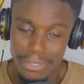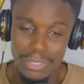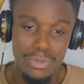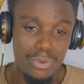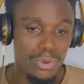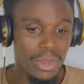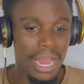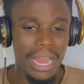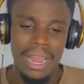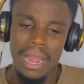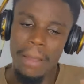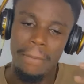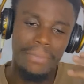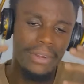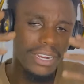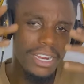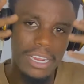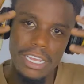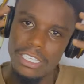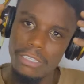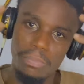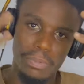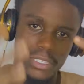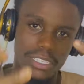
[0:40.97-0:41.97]
So I'm
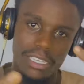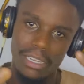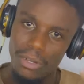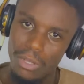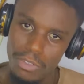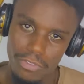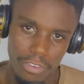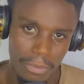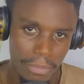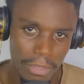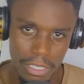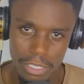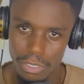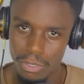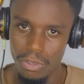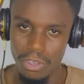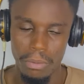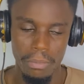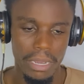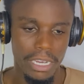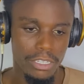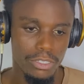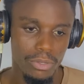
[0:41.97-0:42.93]
really expecting a lot from this song, man.